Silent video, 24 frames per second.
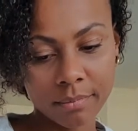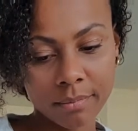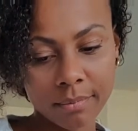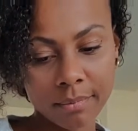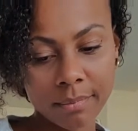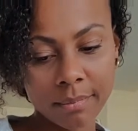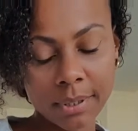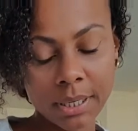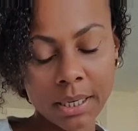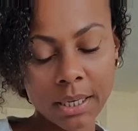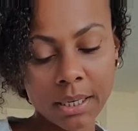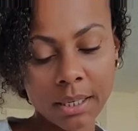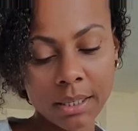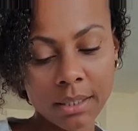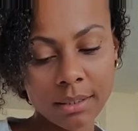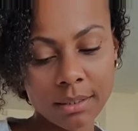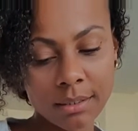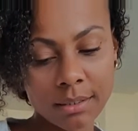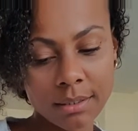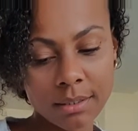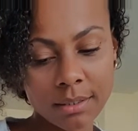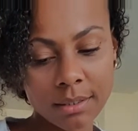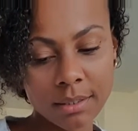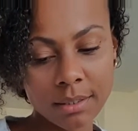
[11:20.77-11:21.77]

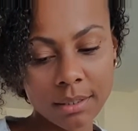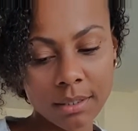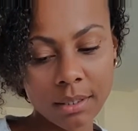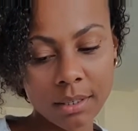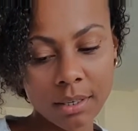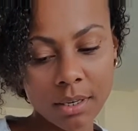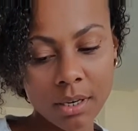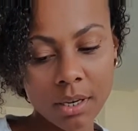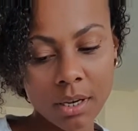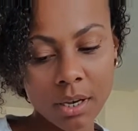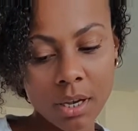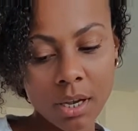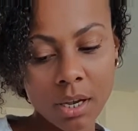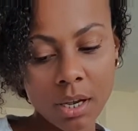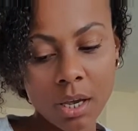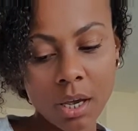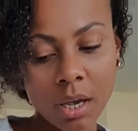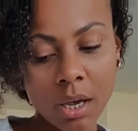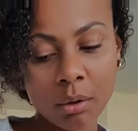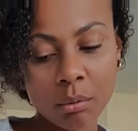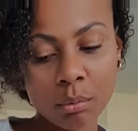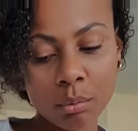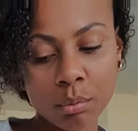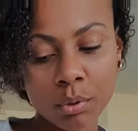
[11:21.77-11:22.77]
pains
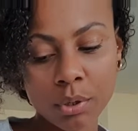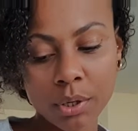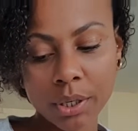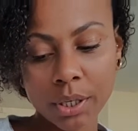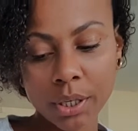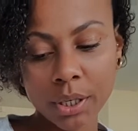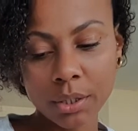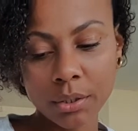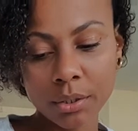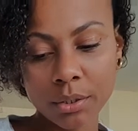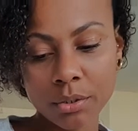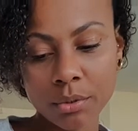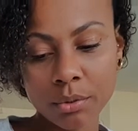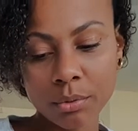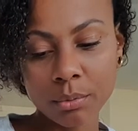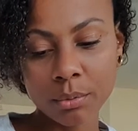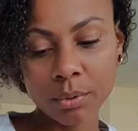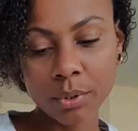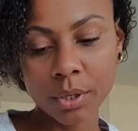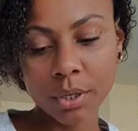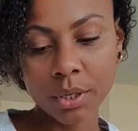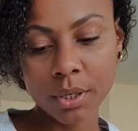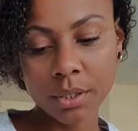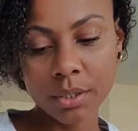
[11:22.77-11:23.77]
and working
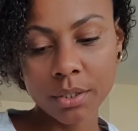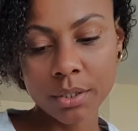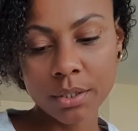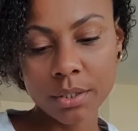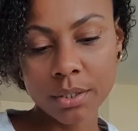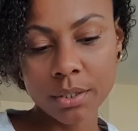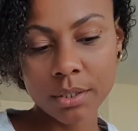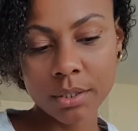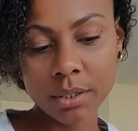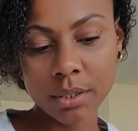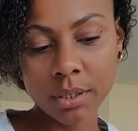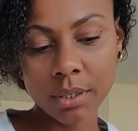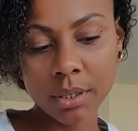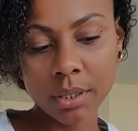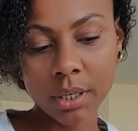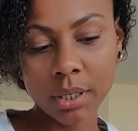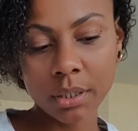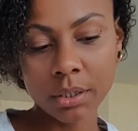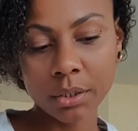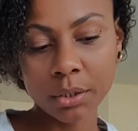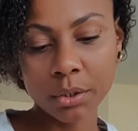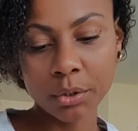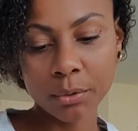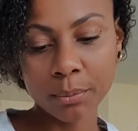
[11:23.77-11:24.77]
towards
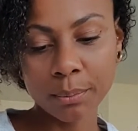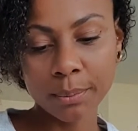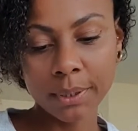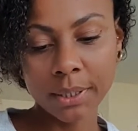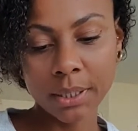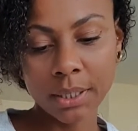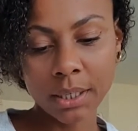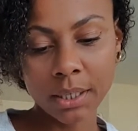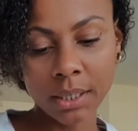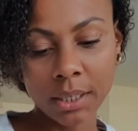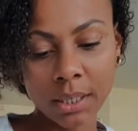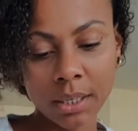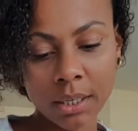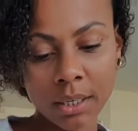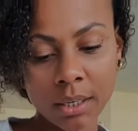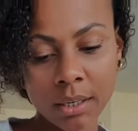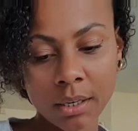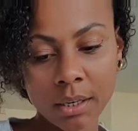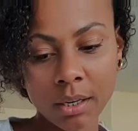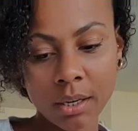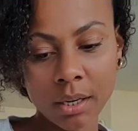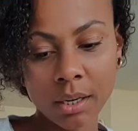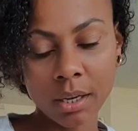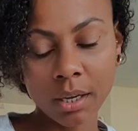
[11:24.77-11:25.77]
that new
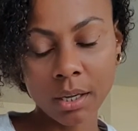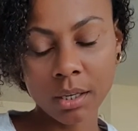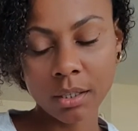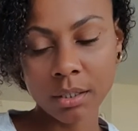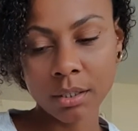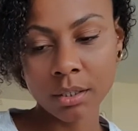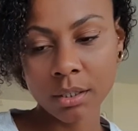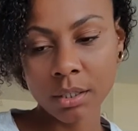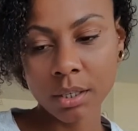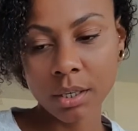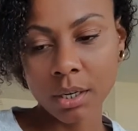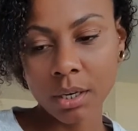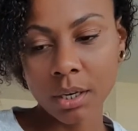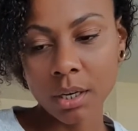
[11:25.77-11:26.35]
beginning, and